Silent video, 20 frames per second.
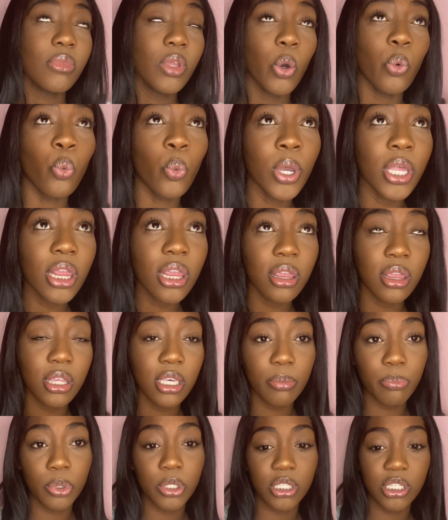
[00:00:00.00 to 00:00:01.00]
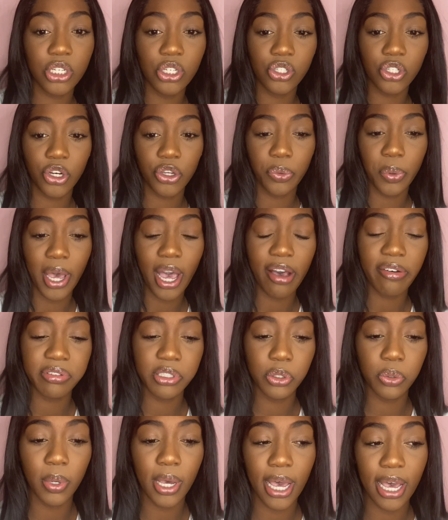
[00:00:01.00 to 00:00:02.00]
with the procedure, you have
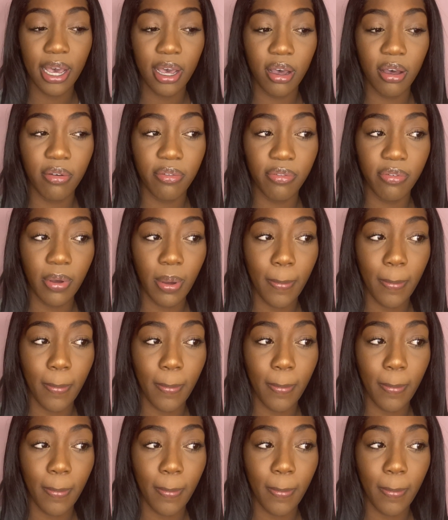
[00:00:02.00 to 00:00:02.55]
to have